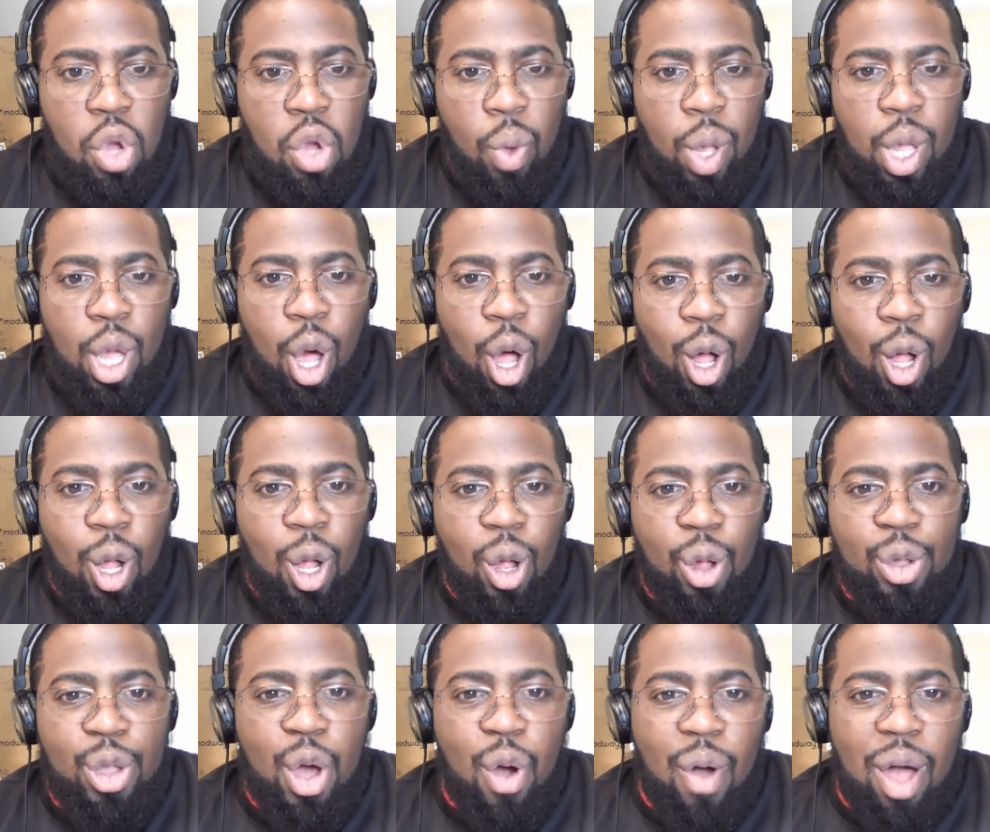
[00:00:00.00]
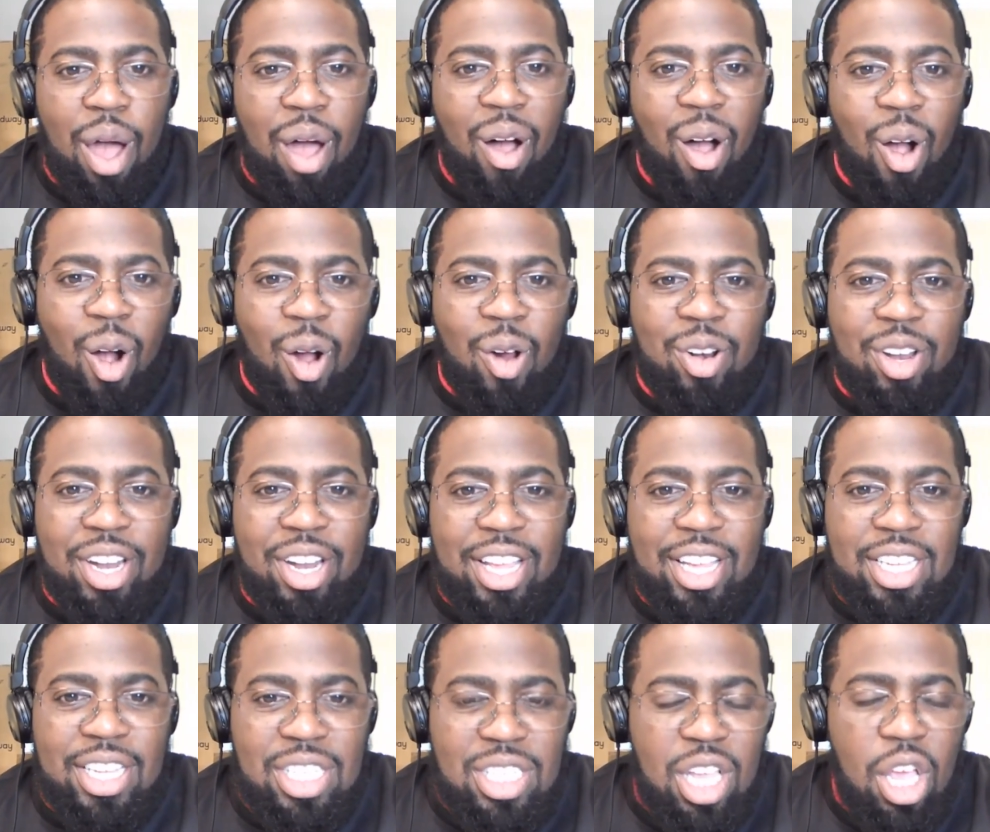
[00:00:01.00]
We all know how hard it
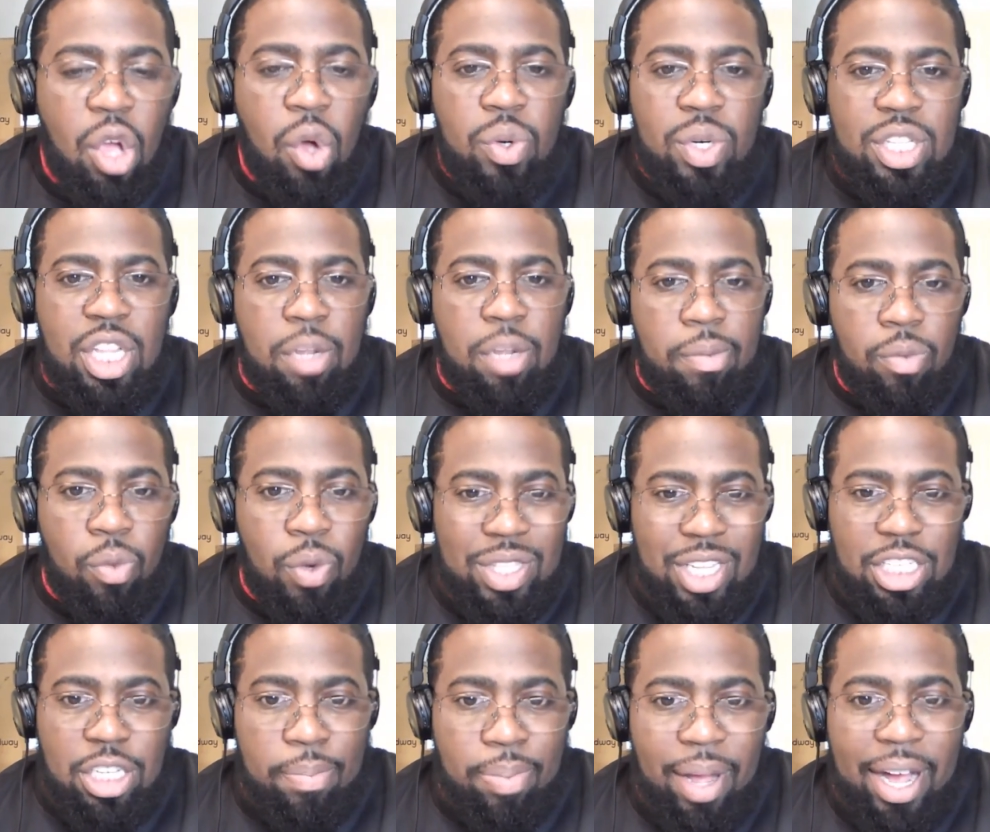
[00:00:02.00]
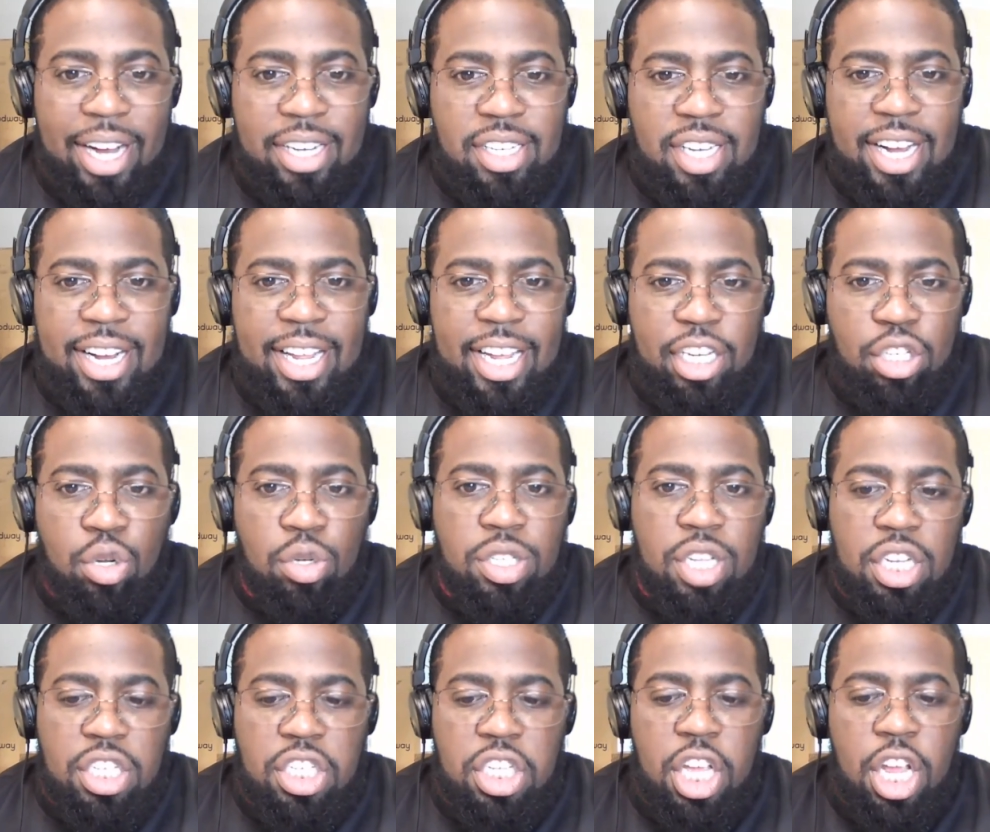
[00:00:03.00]
is with the supply chain issues
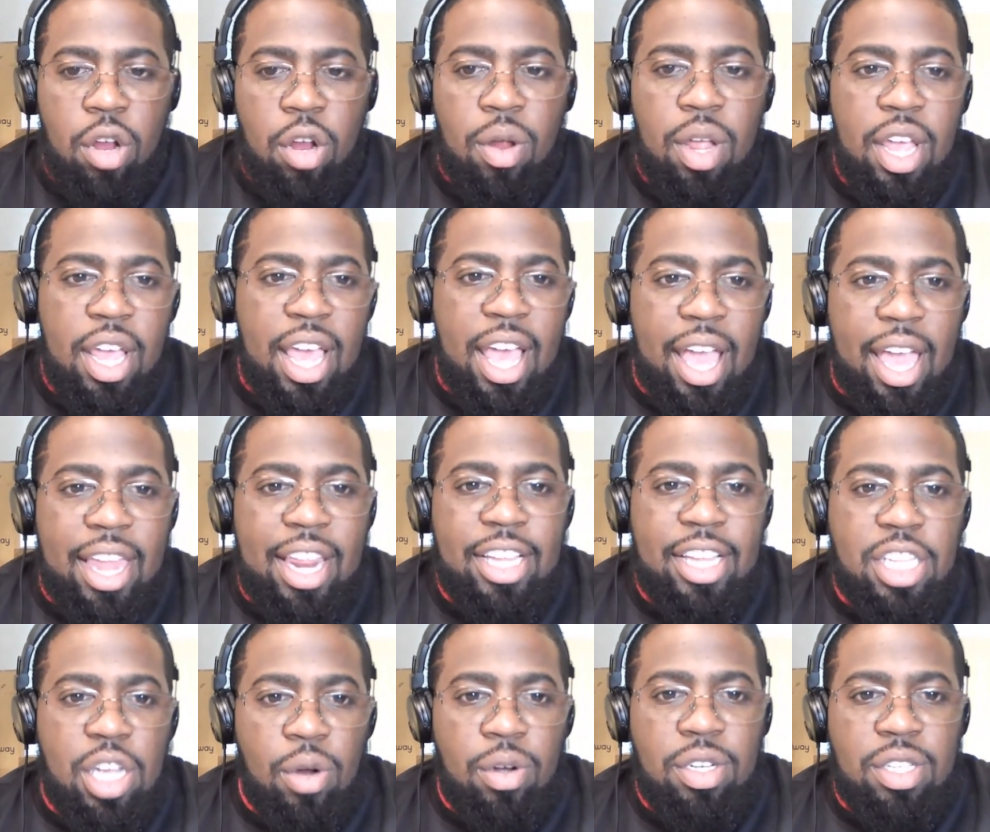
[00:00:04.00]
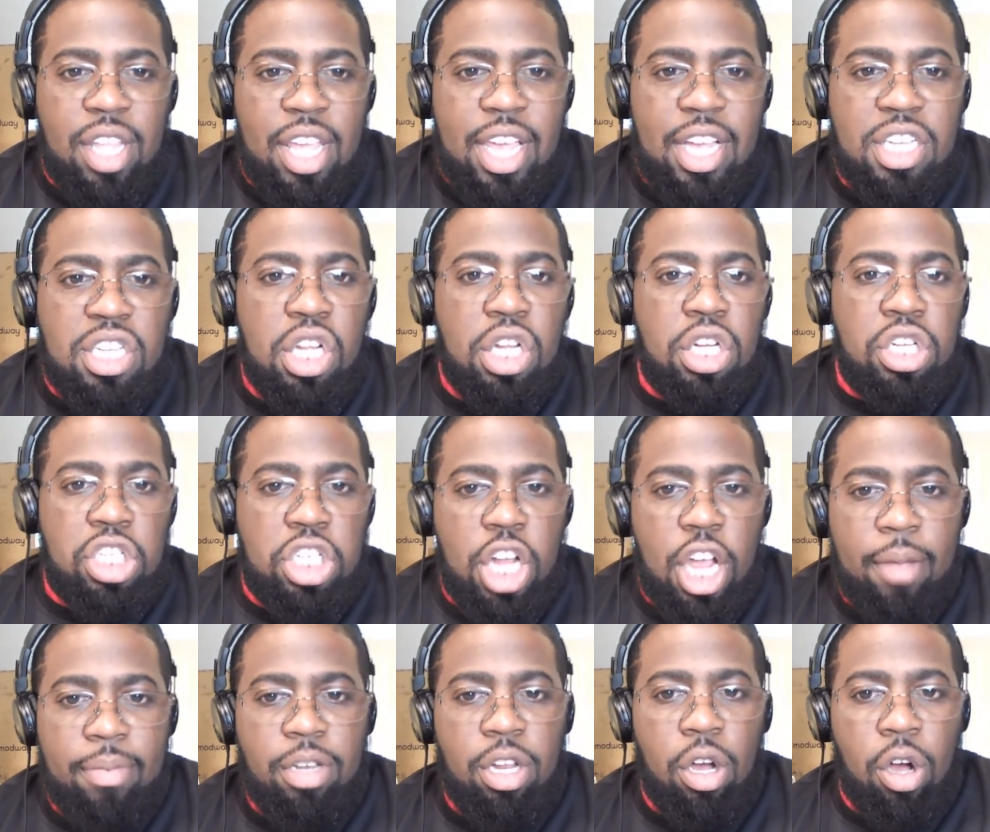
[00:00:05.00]
this year and getting certain things
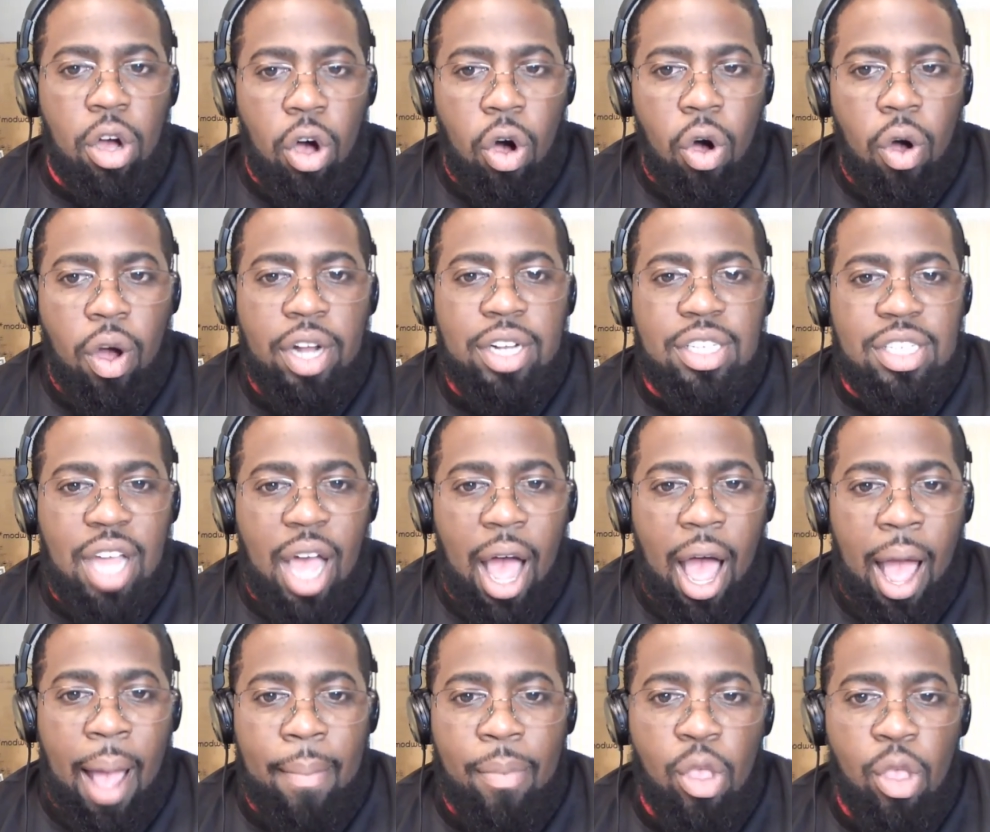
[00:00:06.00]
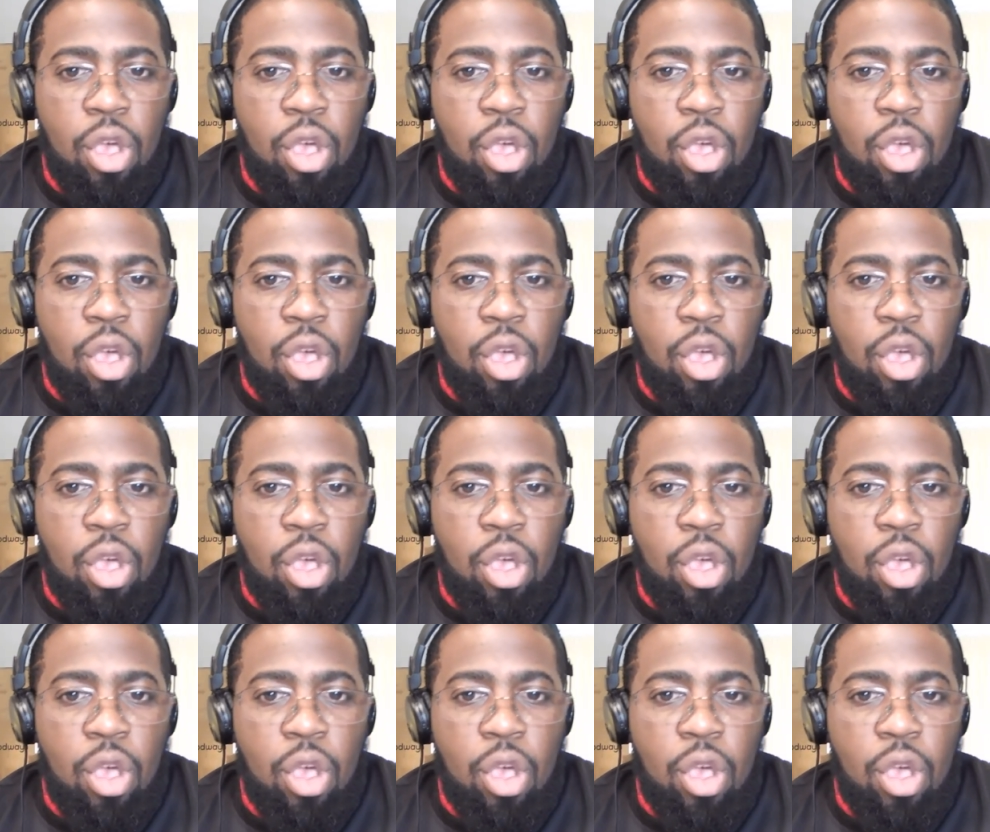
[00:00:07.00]
shipped on time.